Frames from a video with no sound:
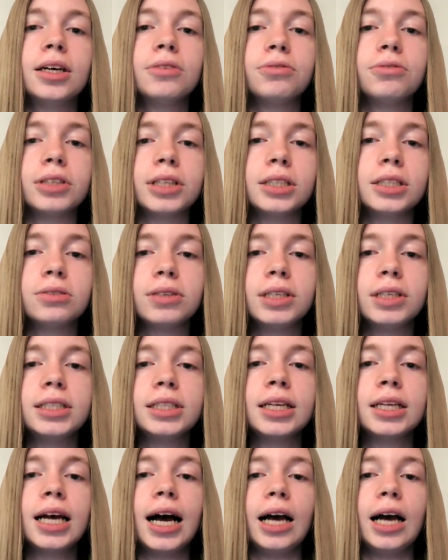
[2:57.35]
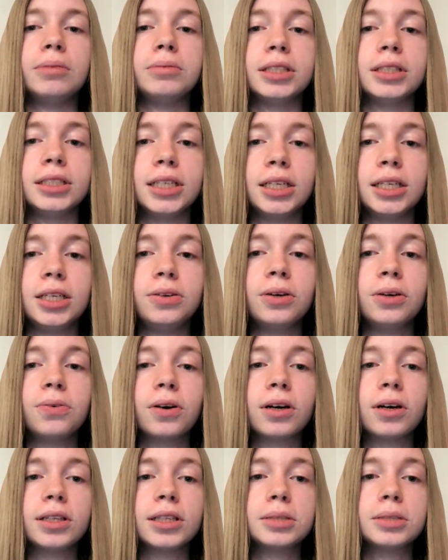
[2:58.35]
For this reason, I'm continuing
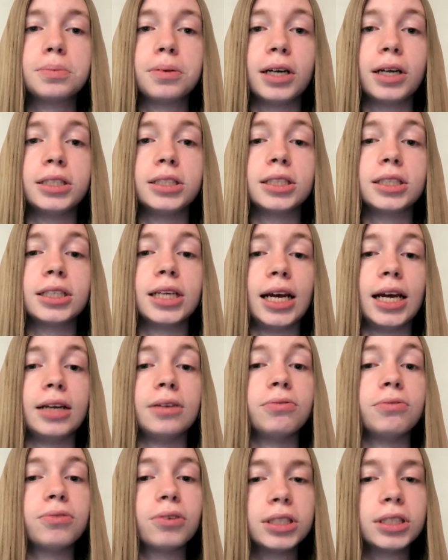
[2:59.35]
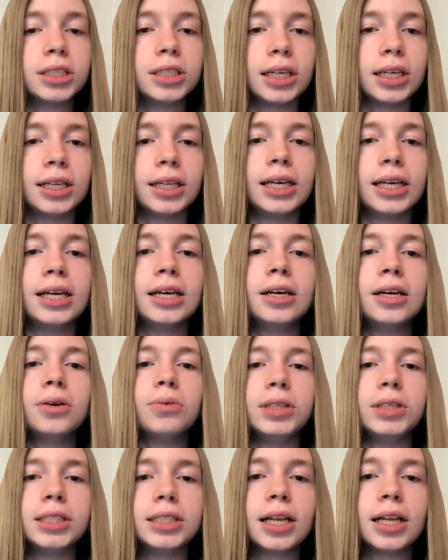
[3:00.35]
work on this project, and fortunately,
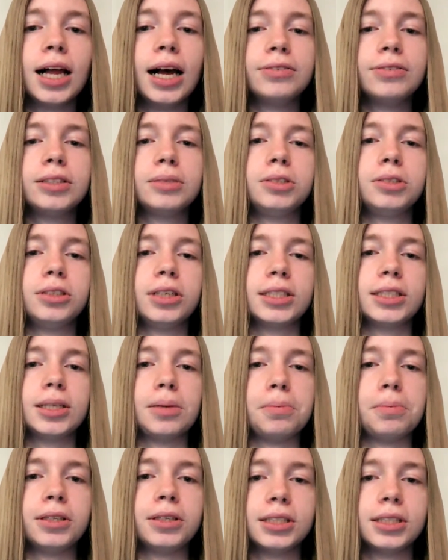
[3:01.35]
we still have some tricks up our